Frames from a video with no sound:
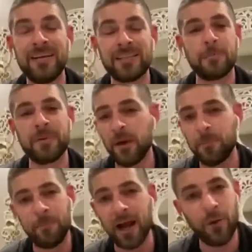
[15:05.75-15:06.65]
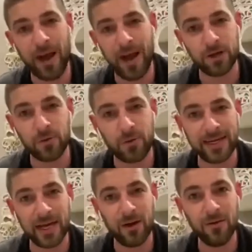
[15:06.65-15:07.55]
To be a biohacker right
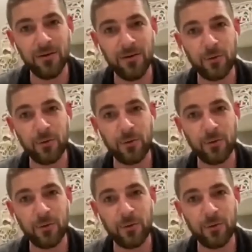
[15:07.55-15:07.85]
now,